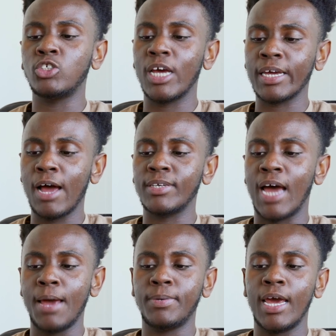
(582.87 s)
check out
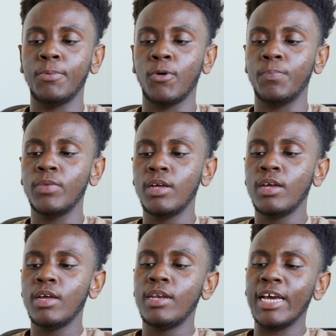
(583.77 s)
Timetable.
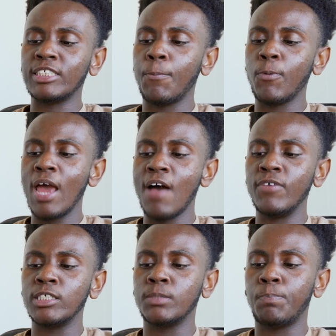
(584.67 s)
Next up we have
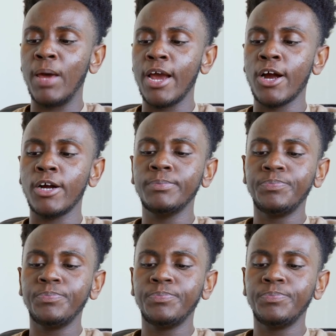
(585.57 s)
is Bear.